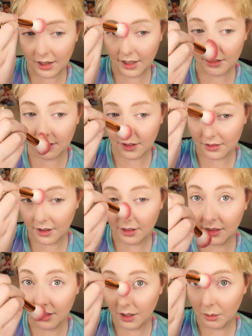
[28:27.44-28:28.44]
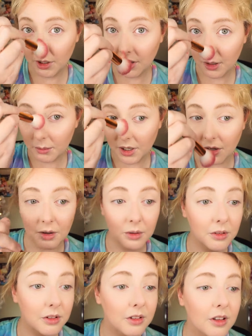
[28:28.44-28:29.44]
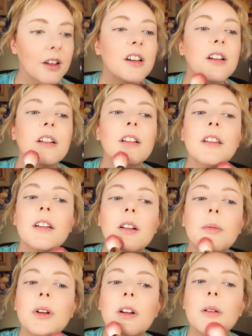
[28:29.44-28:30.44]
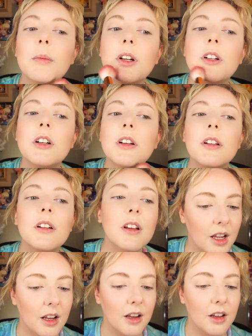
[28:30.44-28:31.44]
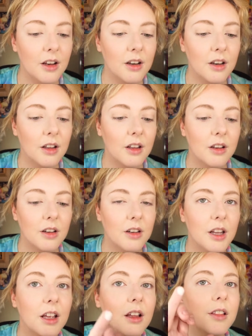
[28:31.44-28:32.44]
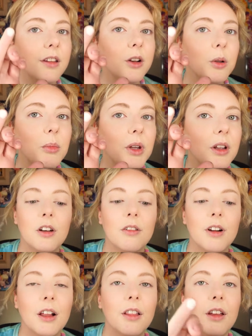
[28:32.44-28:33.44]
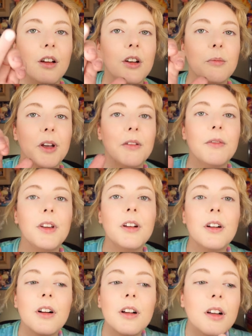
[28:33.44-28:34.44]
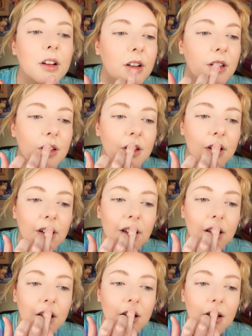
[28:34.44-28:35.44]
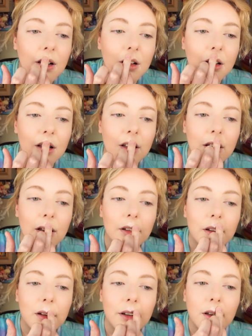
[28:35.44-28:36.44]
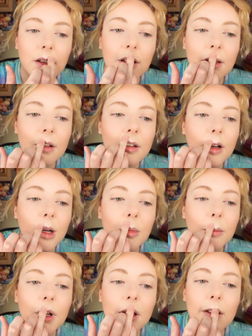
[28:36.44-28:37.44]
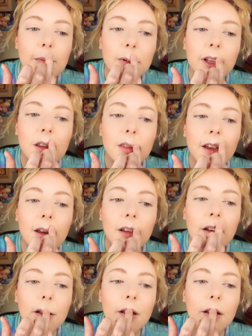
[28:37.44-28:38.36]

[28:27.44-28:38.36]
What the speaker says: I like to dust a little bit on my nose and a little bit on my chin and take a little bit directly onto my finger and concentrate it right on the top of my lip like that.